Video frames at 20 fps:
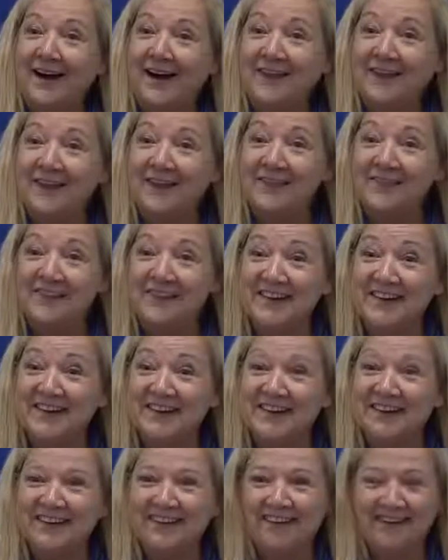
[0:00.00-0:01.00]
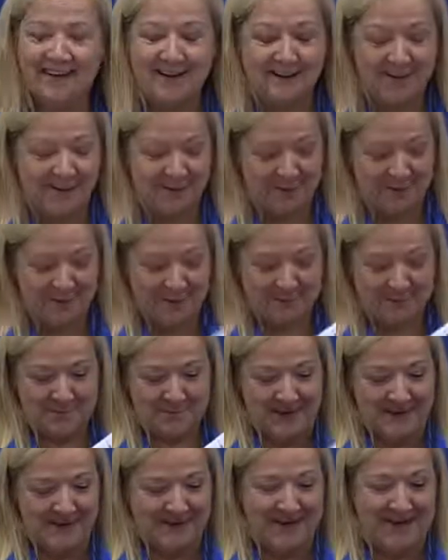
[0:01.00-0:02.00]
All of it? Oh
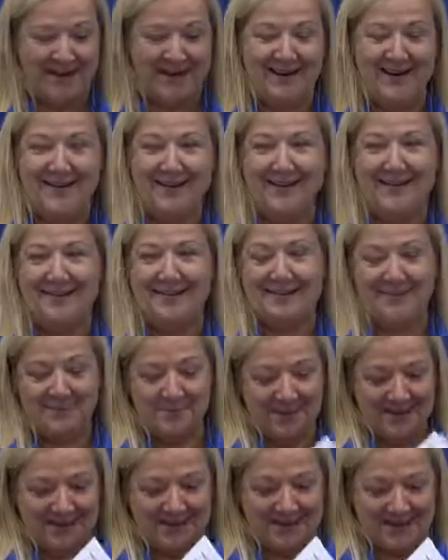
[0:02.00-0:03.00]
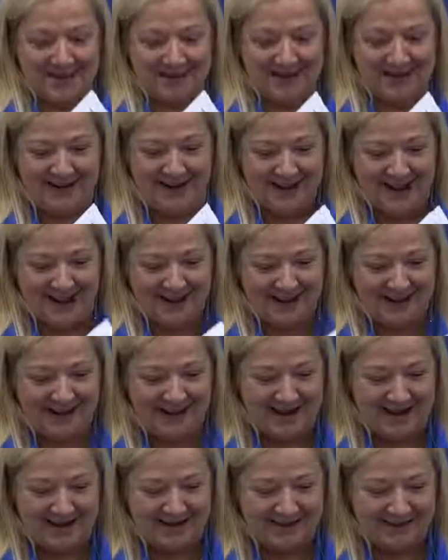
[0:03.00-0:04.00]
man, you're my kind of
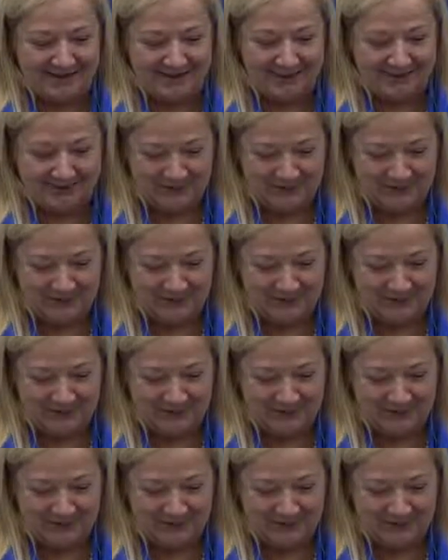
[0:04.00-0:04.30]
guy.